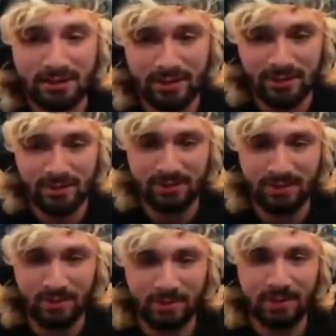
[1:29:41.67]
give it to
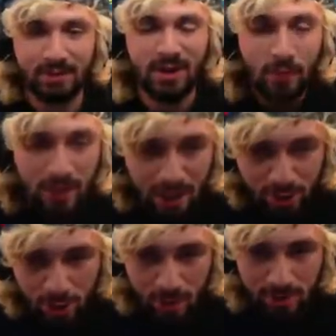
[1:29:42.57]
someone. We got
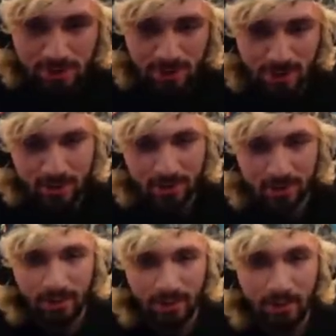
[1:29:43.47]
Charizard.
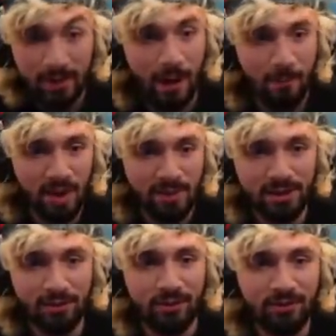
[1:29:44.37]
We got
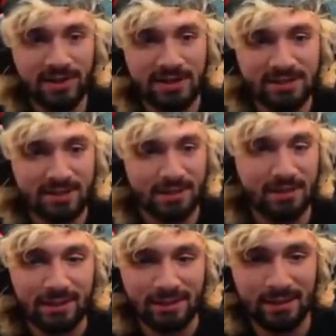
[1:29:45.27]
Mimikyu. This
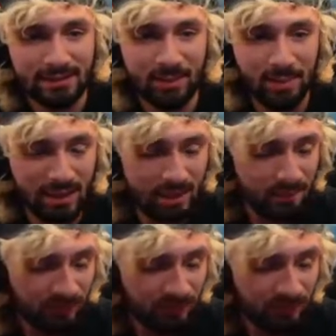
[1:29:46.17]
is going to be clipped